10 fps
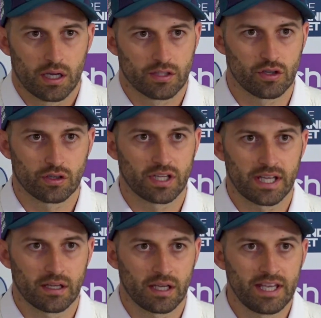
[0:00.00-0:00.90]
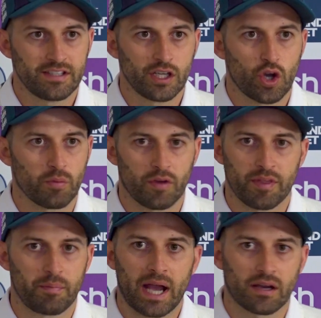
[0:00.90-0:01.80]
It's not easy coming off
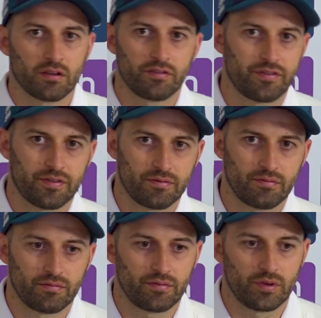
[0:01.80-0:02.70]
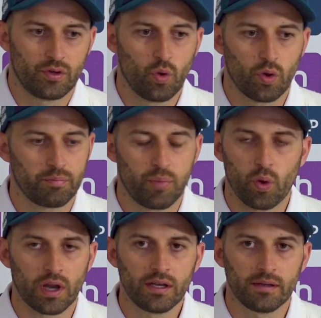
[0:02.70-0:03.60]
the back of no
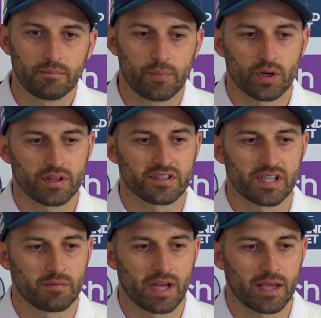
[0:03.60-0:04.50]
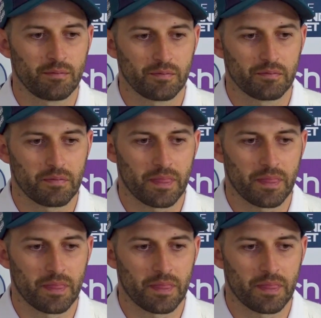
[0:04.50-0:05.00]
bowling, but at the same time,